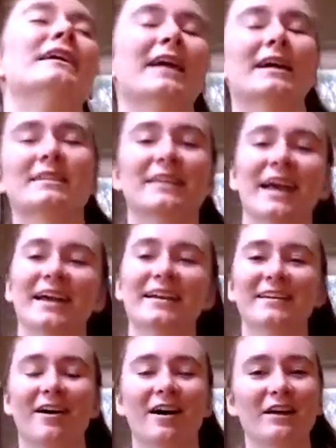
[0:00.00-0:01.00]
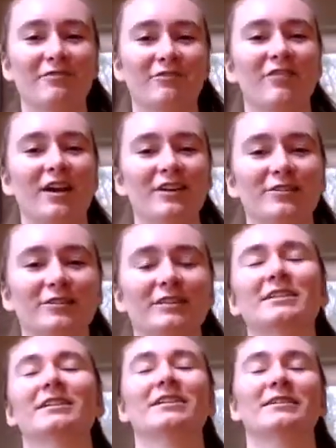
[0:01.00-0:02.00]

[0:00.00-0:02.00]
yet again, I failed.